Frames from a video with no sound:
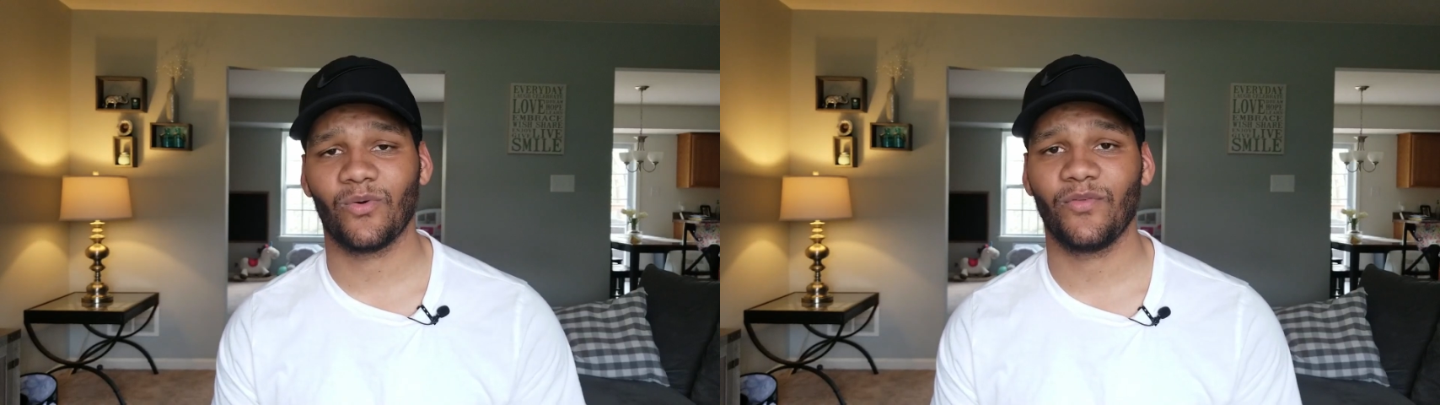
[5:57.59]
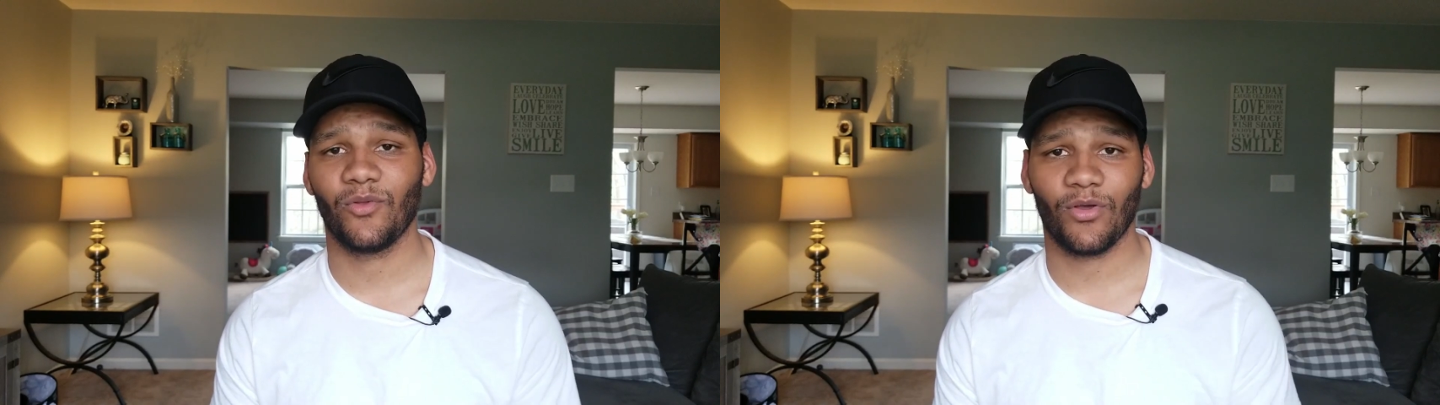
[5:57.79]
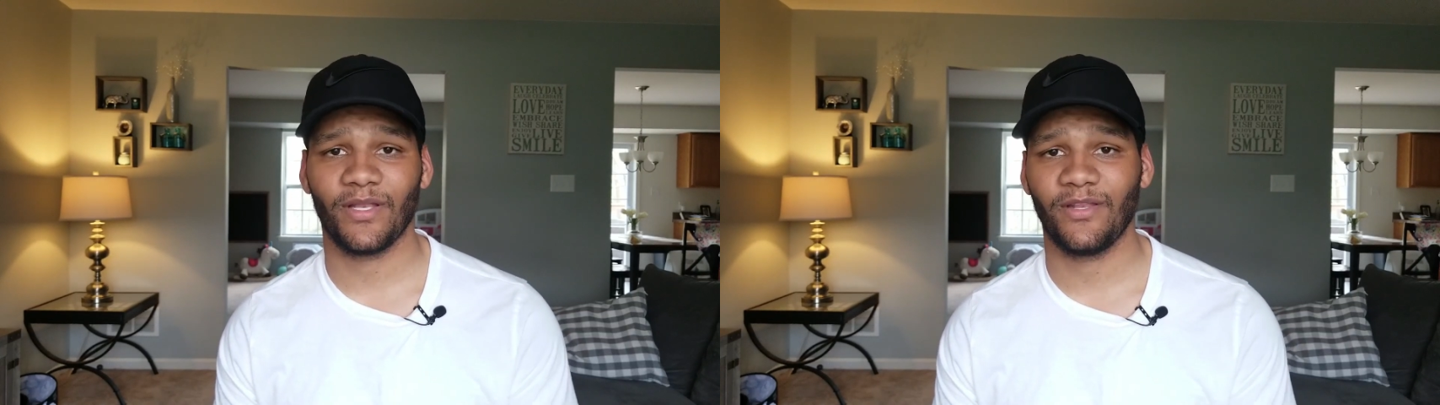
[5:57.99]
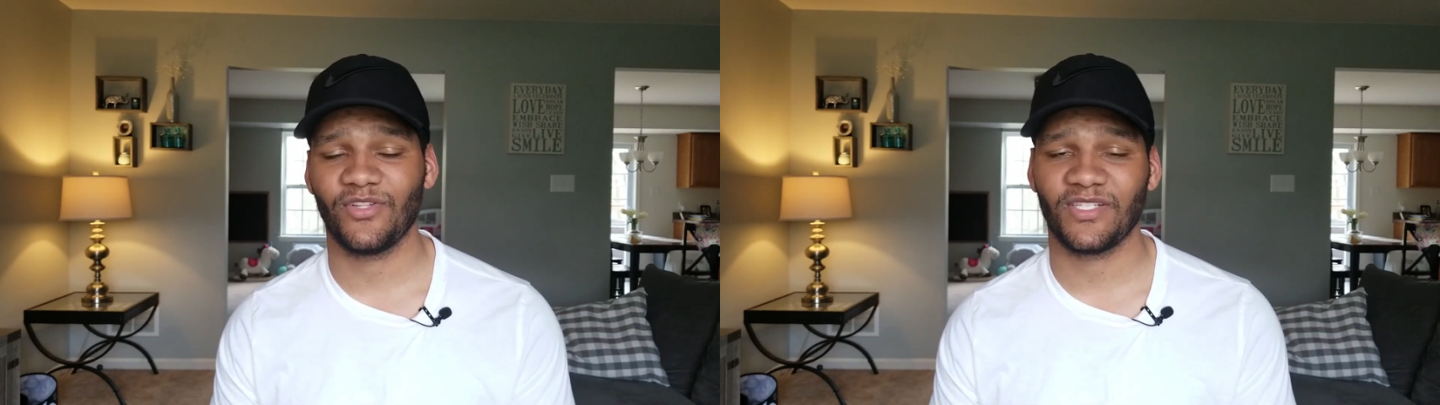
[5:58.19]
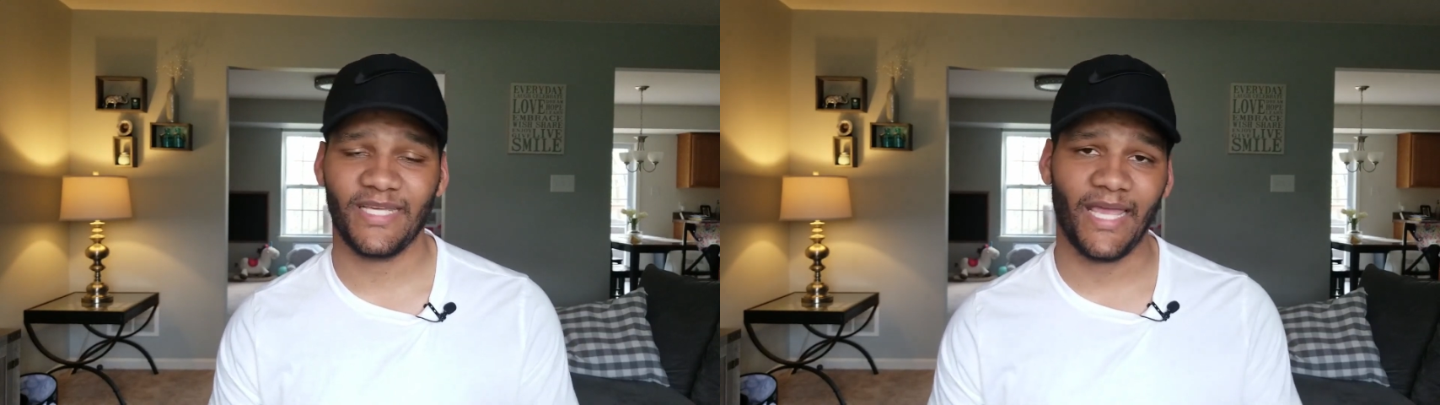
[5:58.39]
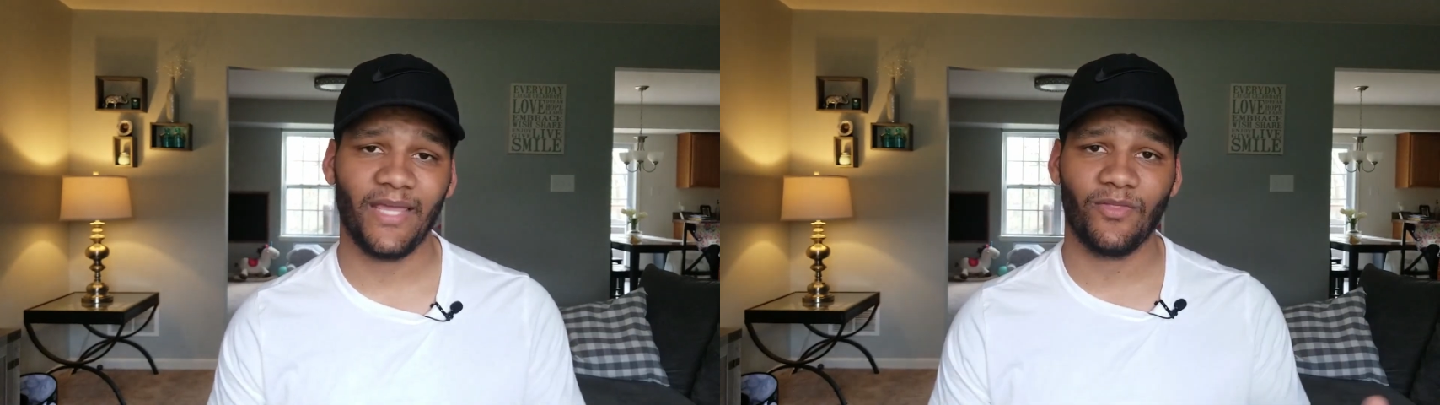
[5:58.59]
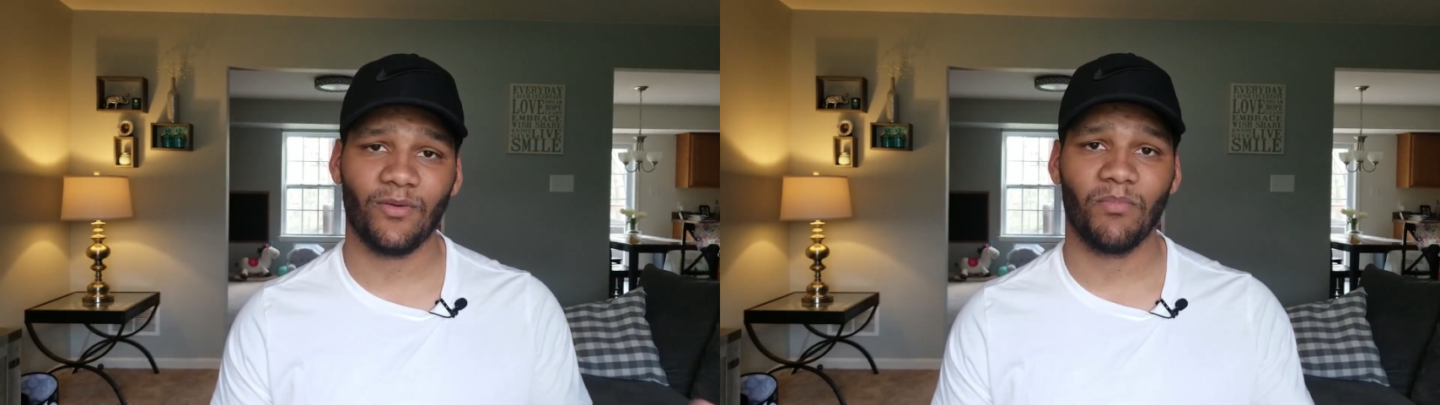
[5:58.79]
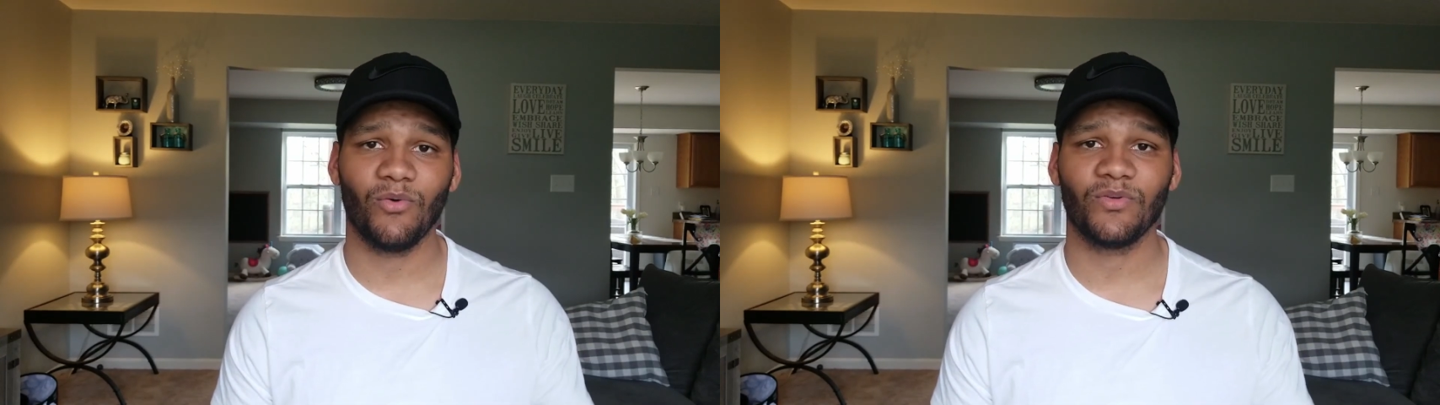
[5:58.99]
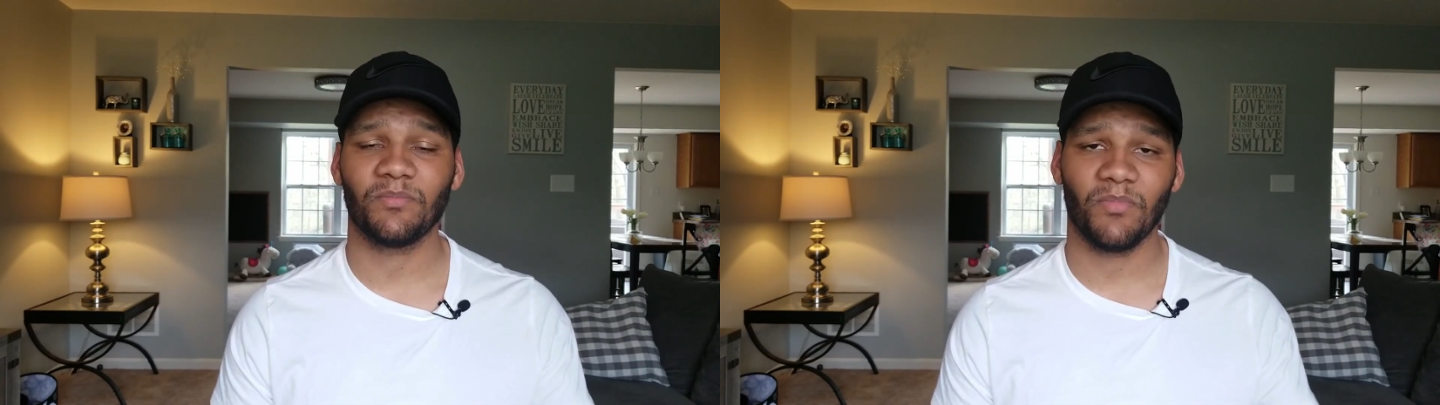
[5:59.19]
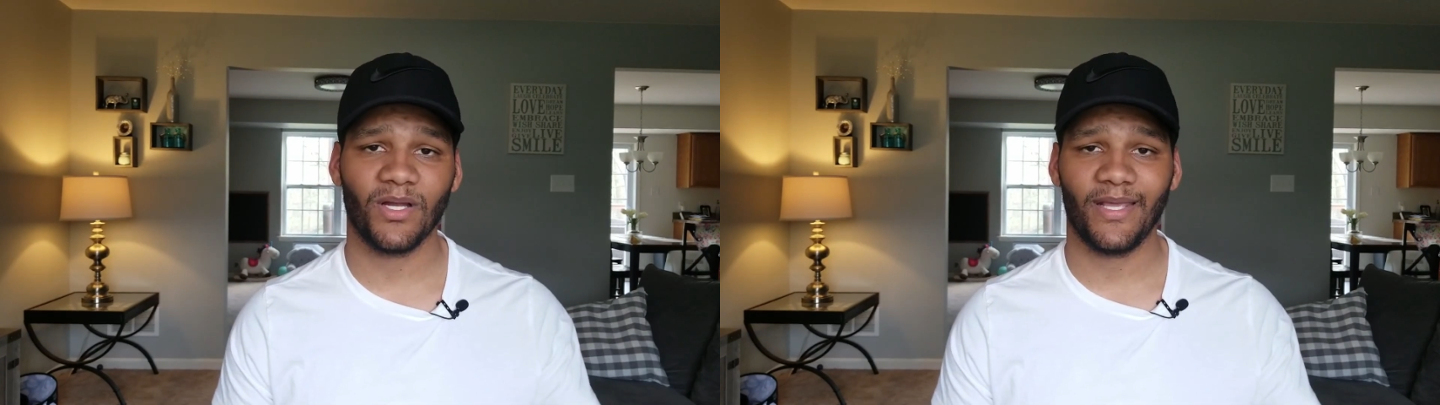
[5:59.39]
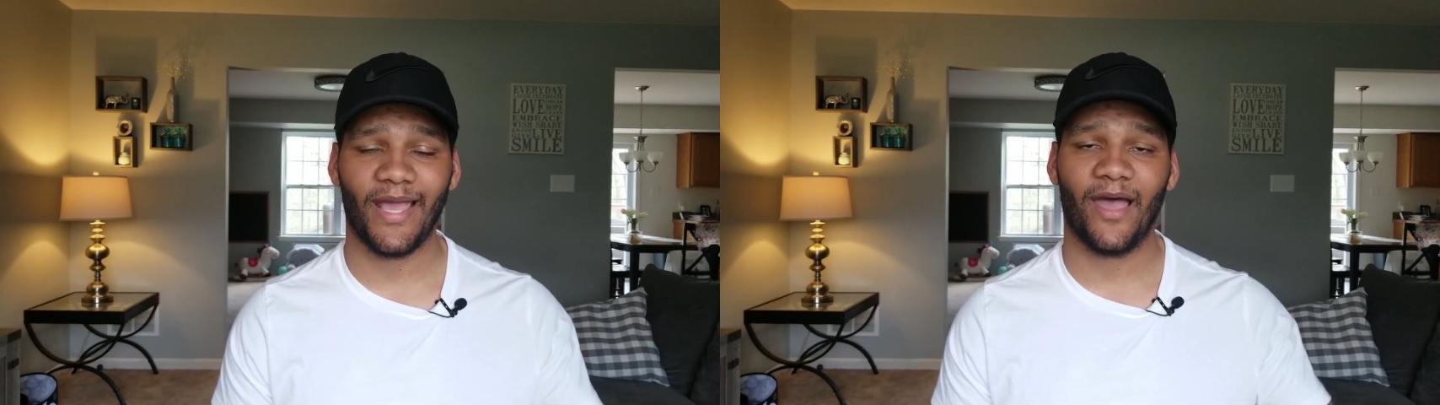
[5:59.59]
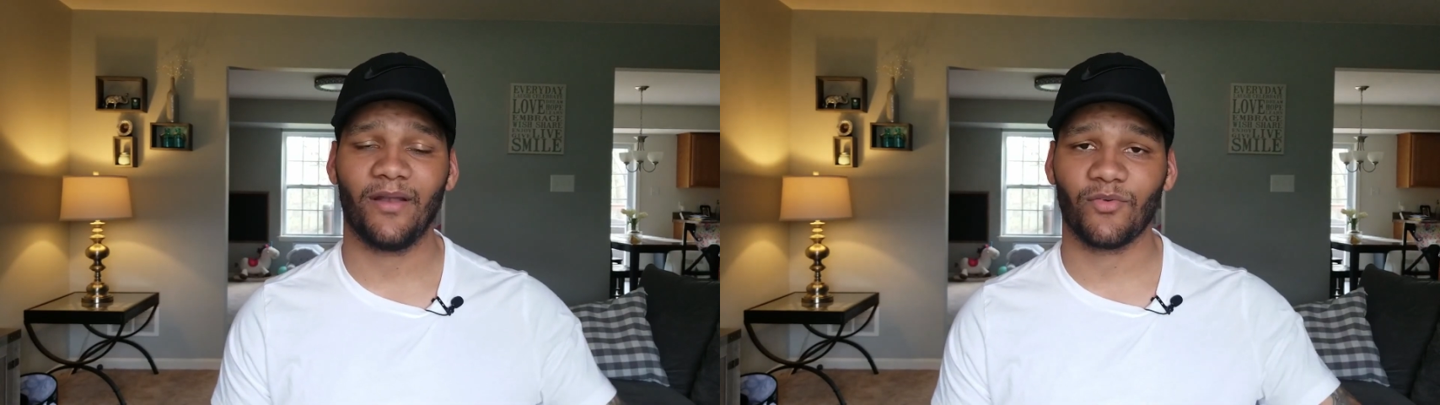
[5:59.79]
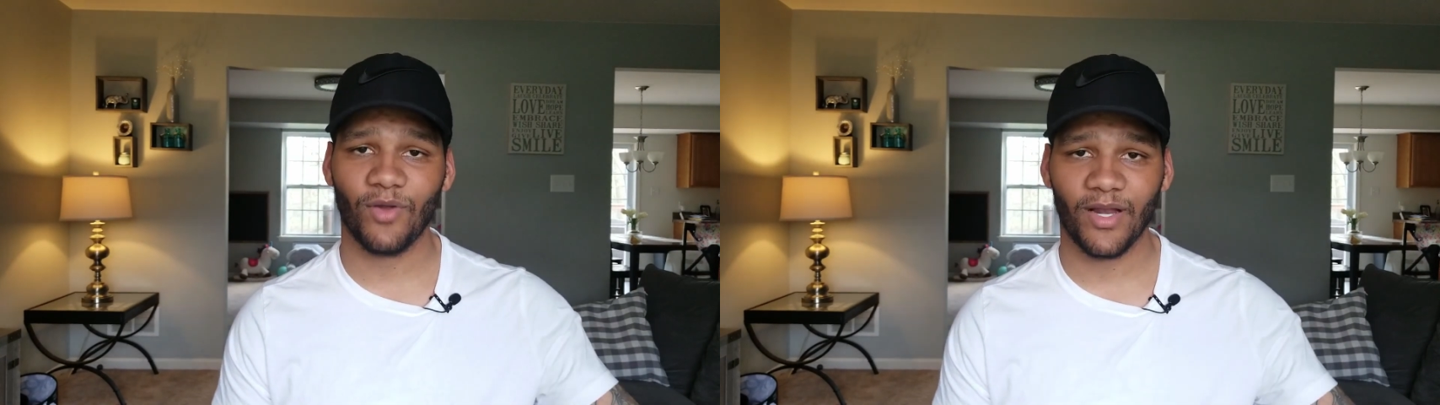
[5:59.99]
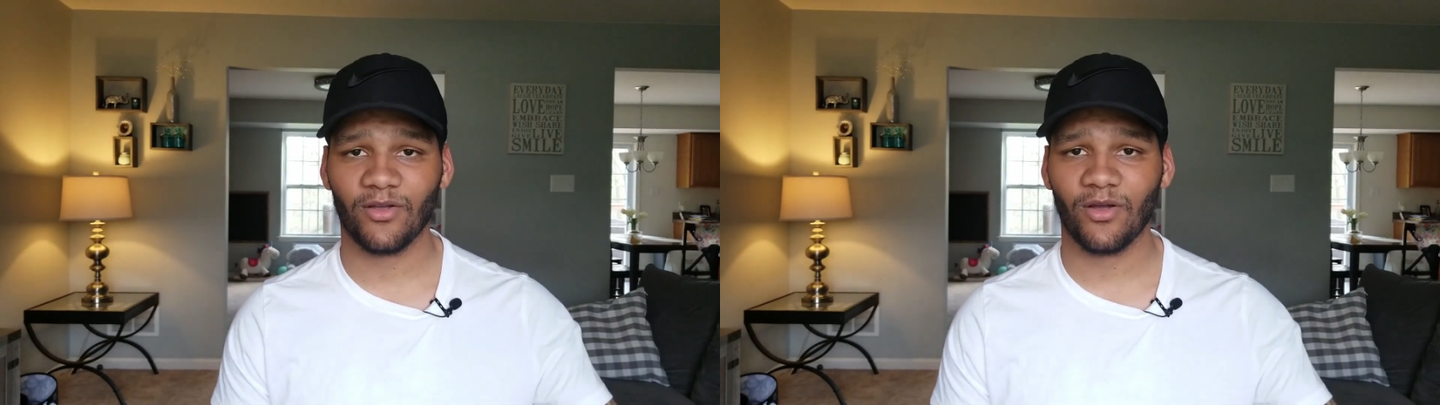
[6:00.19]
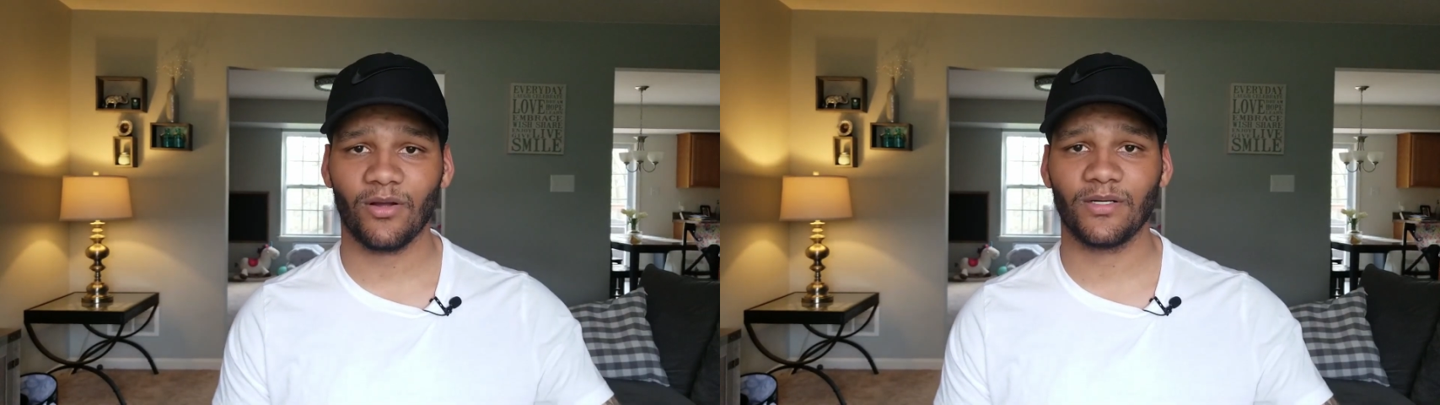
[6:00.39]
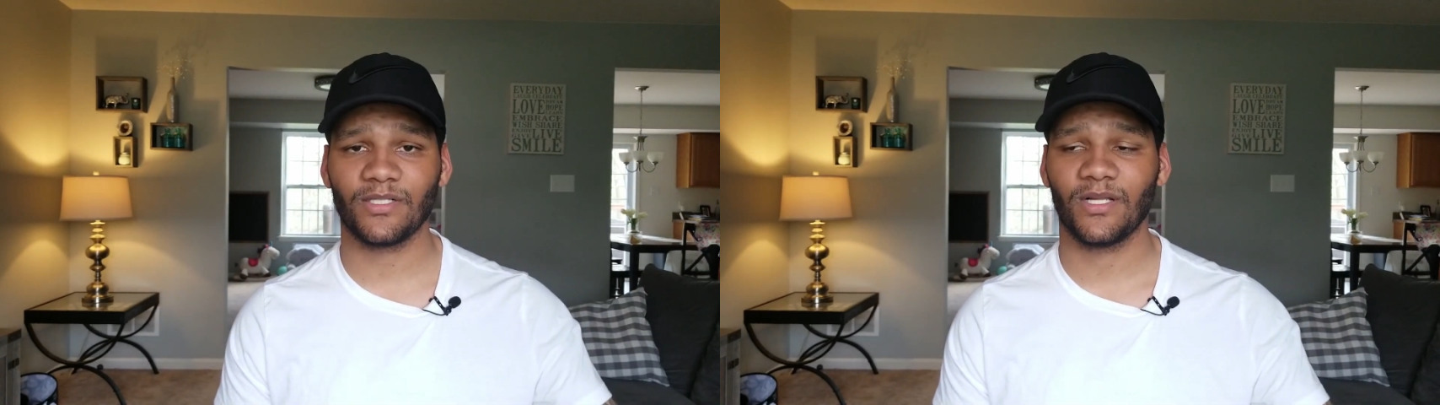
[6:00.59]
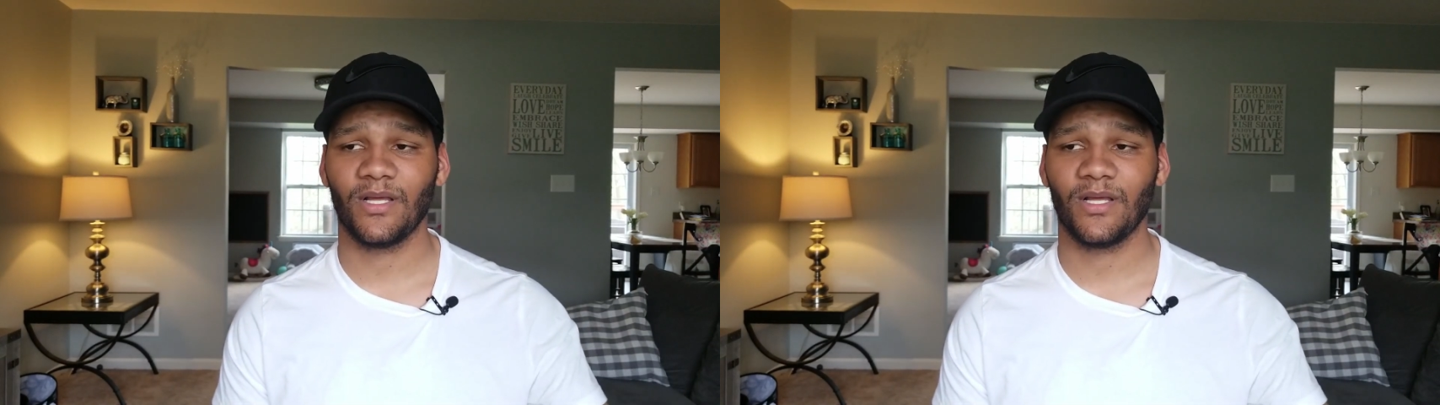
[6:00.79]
if you're looking to just gain the most money out of credit cards,